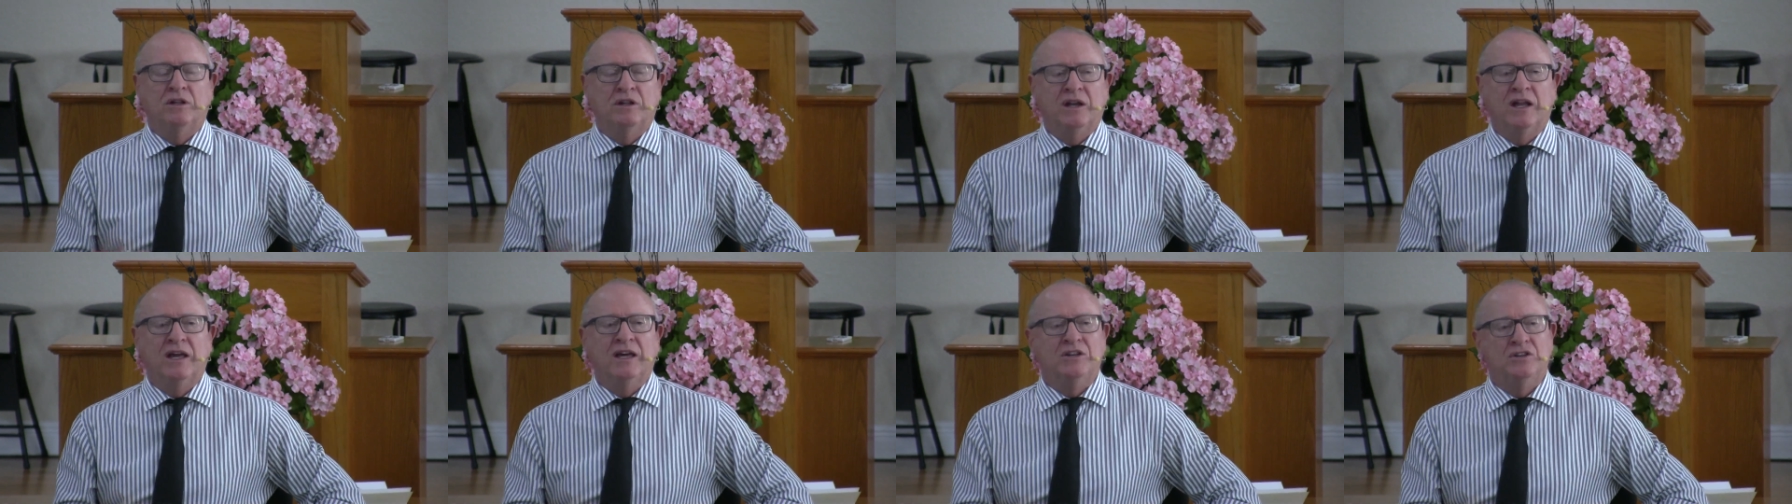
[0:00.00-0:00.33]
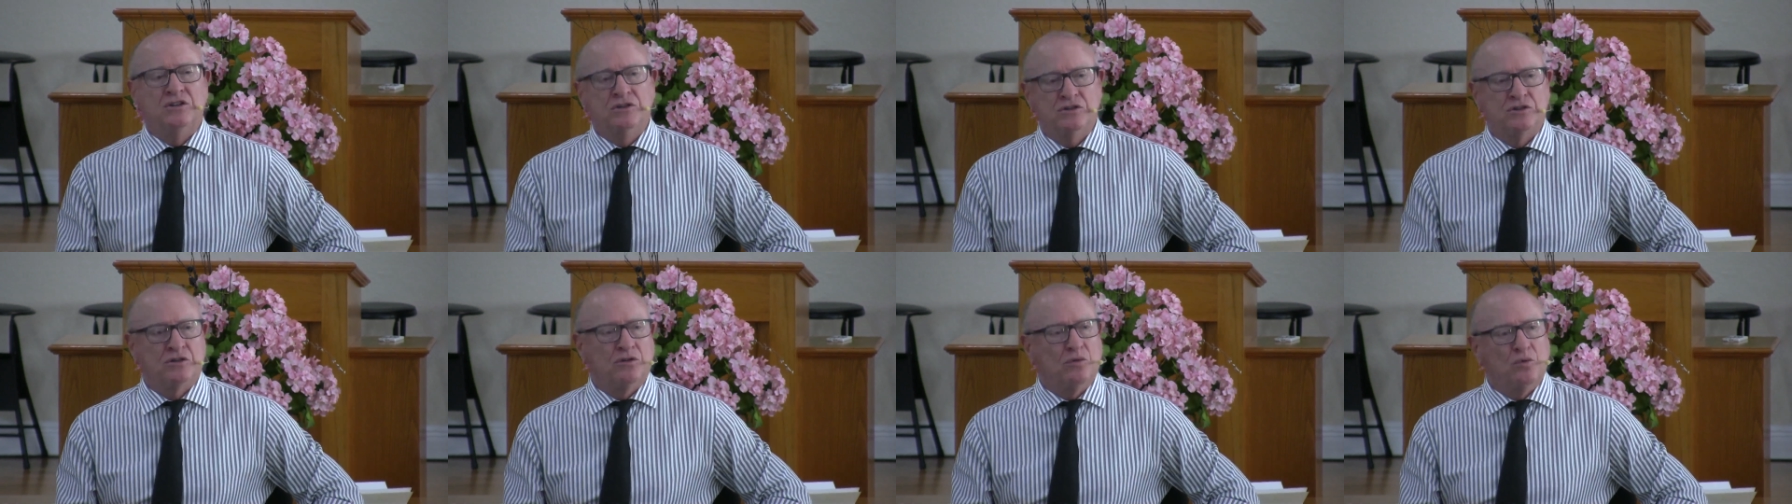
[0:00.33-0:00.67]

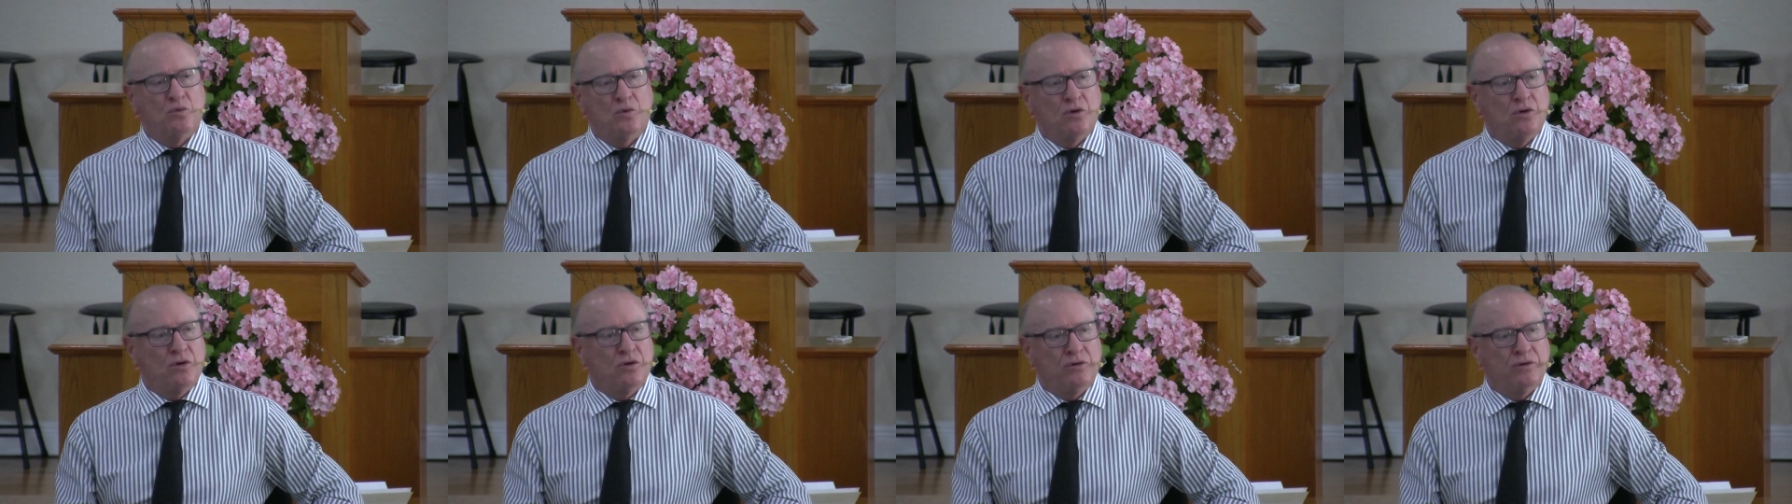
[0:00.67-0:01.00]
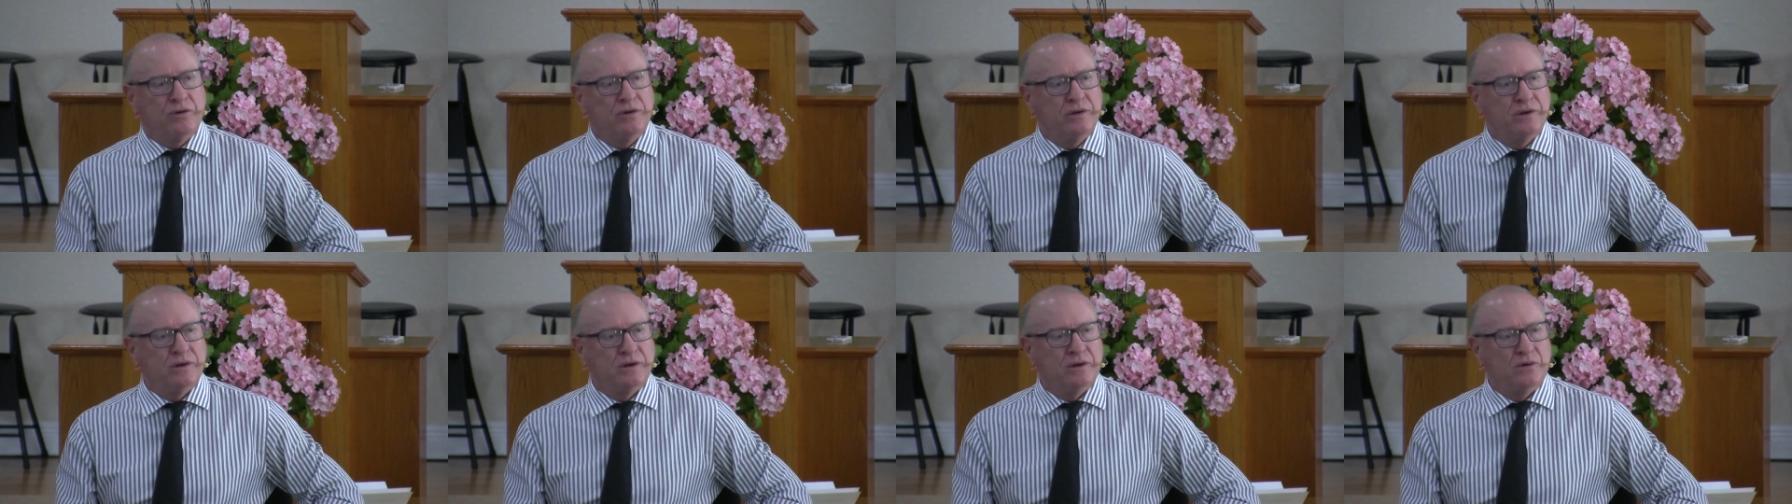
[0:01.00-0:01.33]
nations of the world?
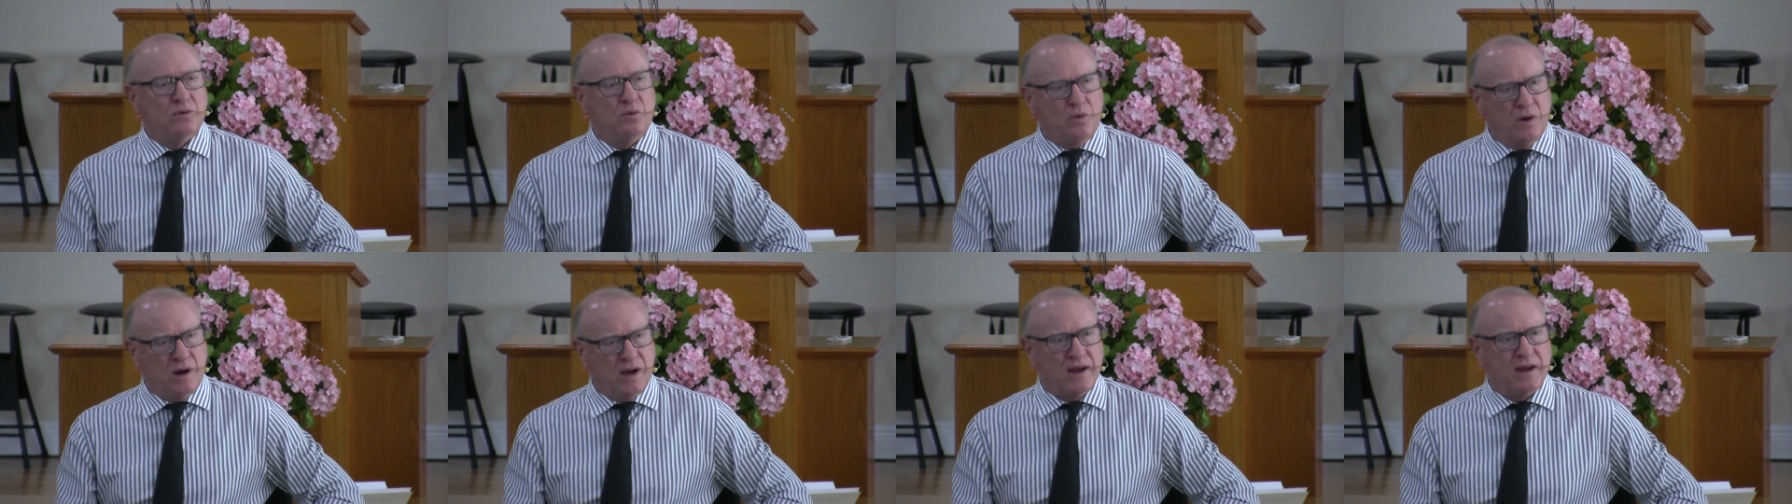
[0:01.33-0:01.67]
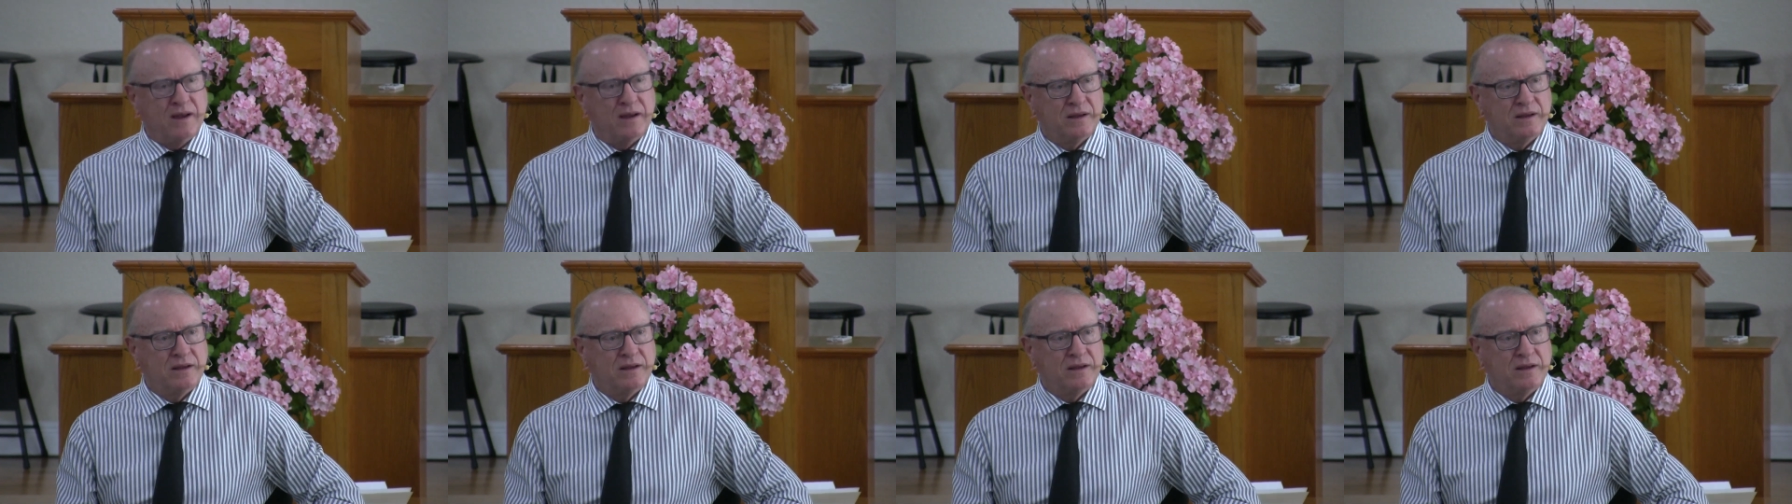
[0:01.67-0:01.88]
Why?